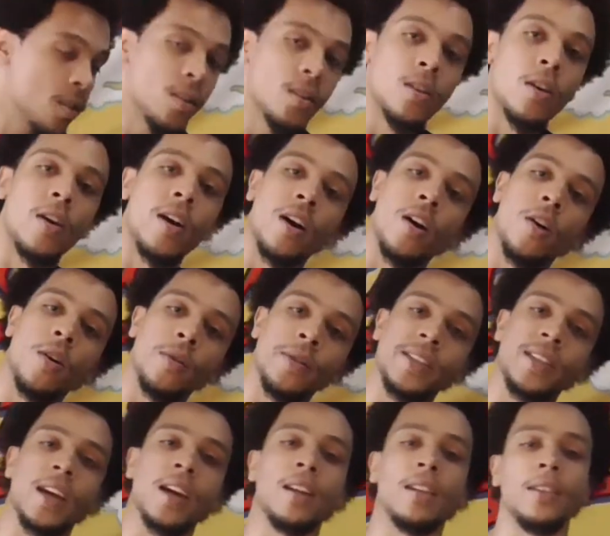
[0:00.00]
you know I
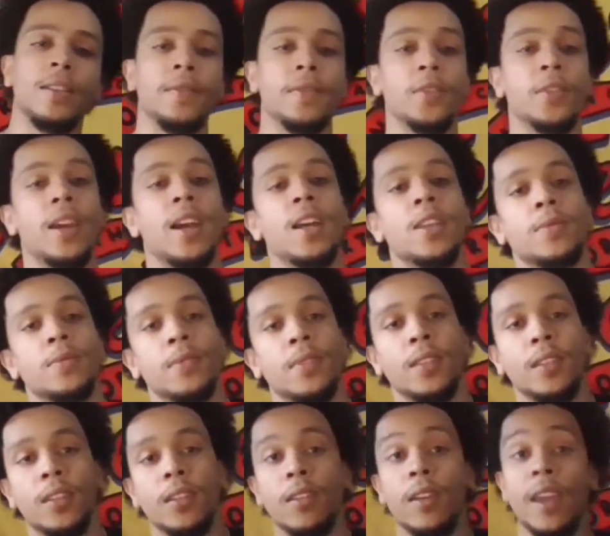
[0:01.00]
always got to leave you guys with a
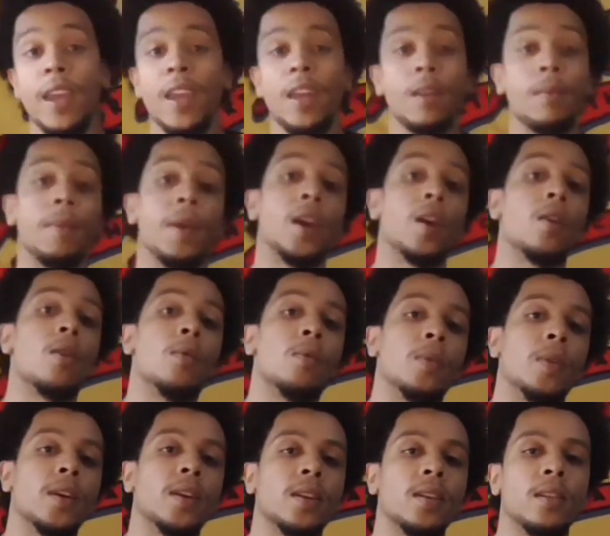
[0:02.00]
little anime
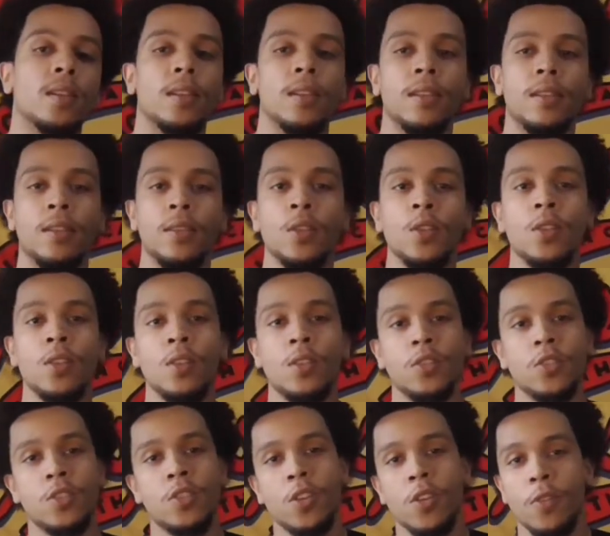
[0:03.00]
homework, a little
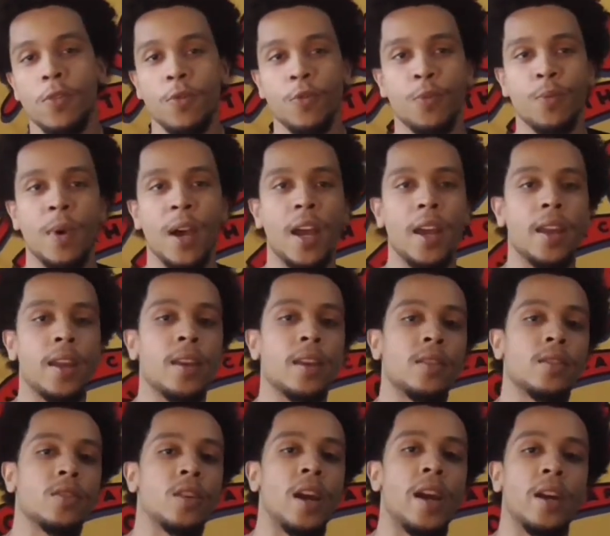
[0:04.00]
show from my
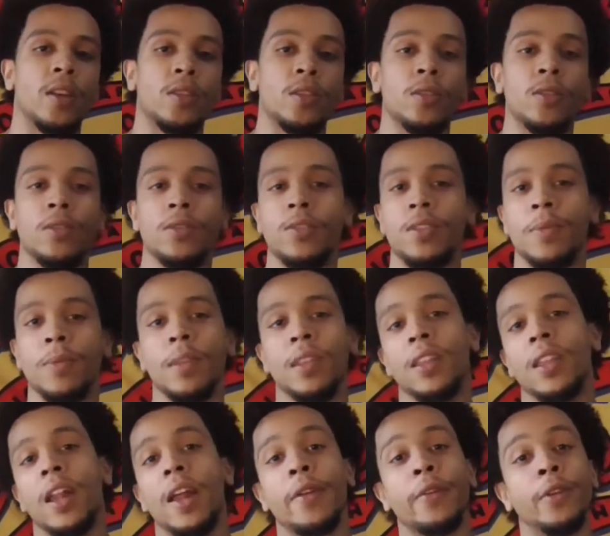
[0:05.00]
childhood or
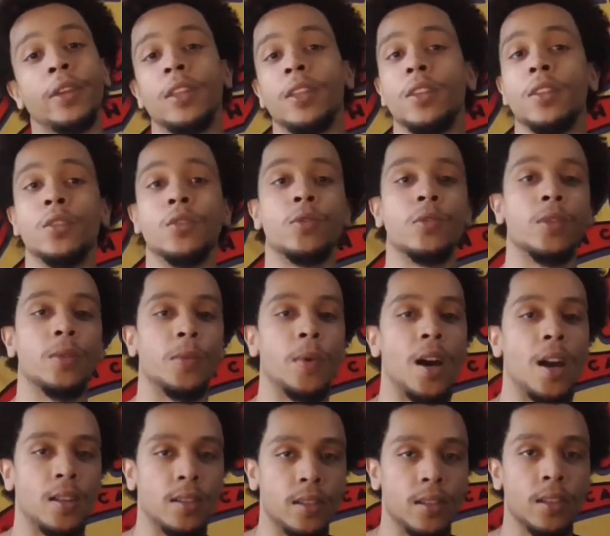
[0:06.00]
something that I really enjoyed
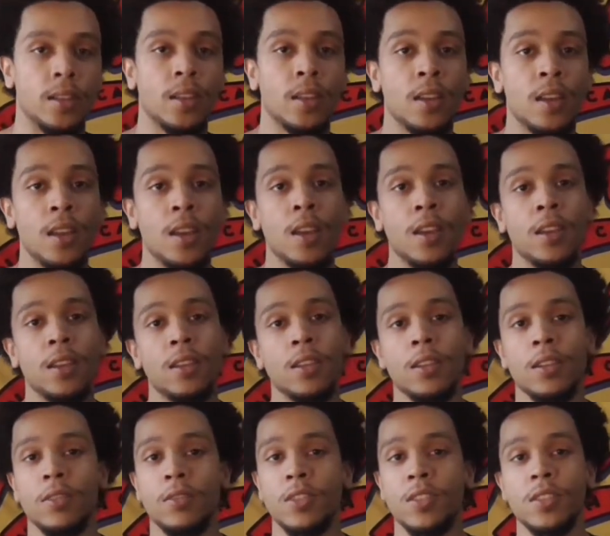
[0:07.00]
watching.
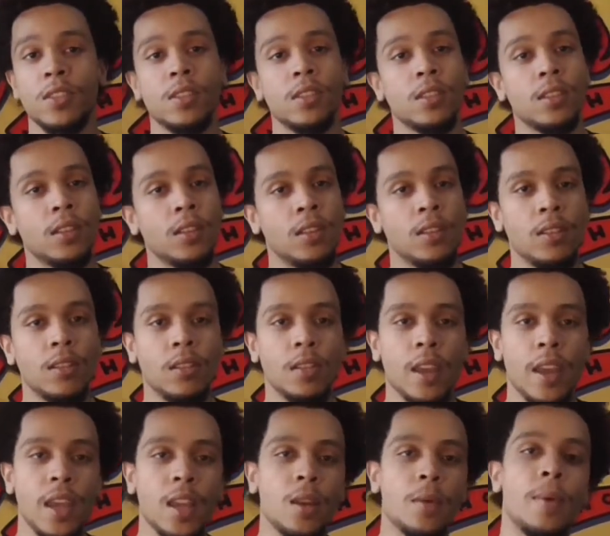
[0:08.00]
You know, just as a little
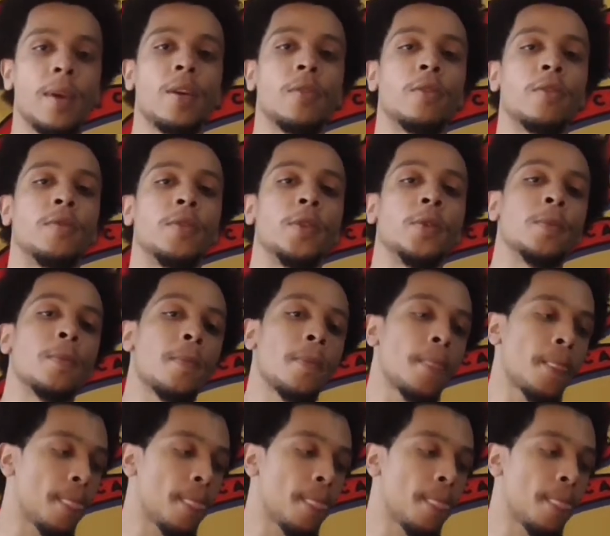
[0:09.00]
anime review.